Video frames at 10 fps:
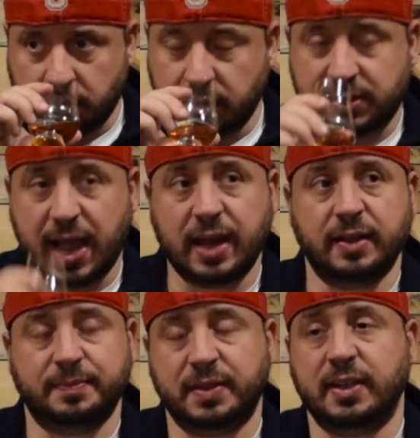It's got
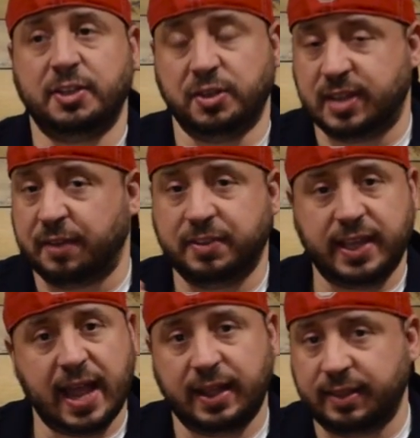a, you're definitely
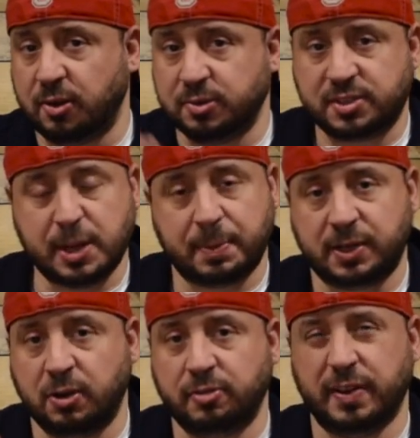getting those
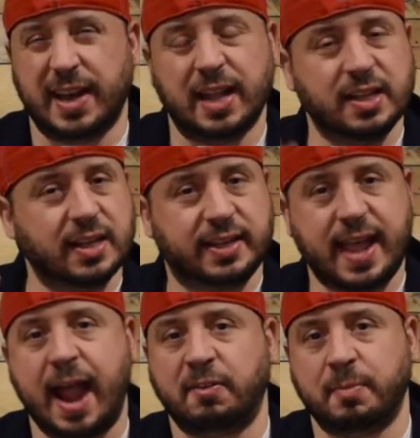typical vanilla
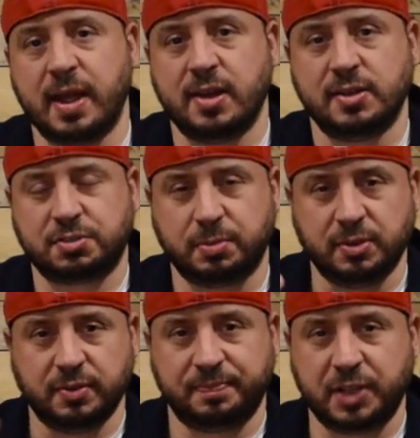caramels from
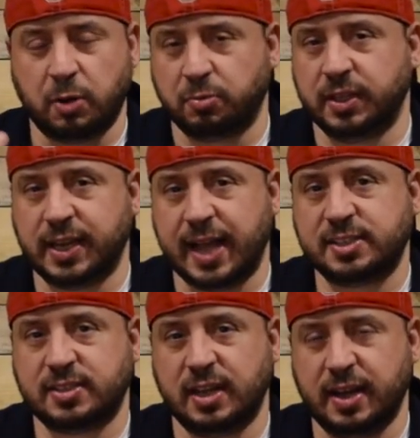the, you know, really
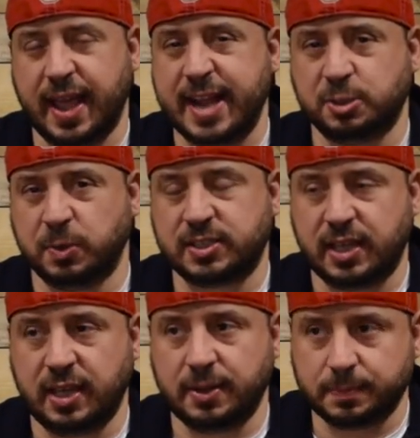nice uh, aged
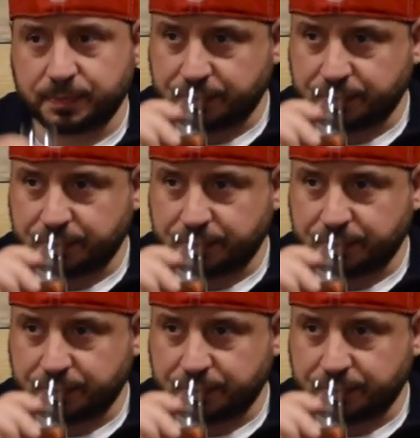whiskey.